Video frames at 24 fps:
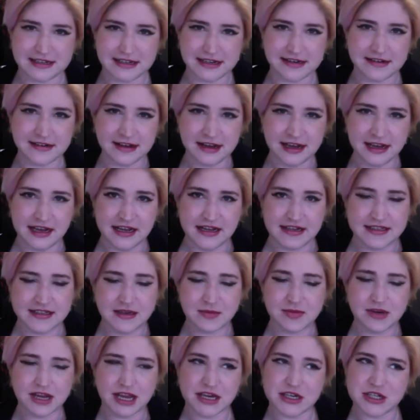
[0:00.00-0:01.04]
And
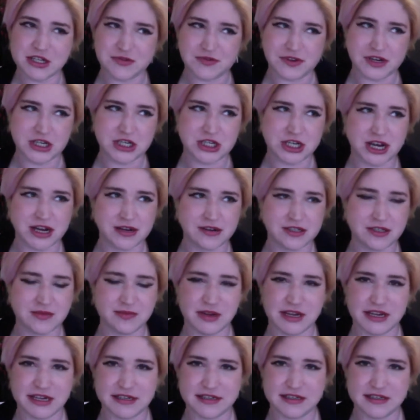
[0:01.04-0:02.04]
somebody actually reached out to me.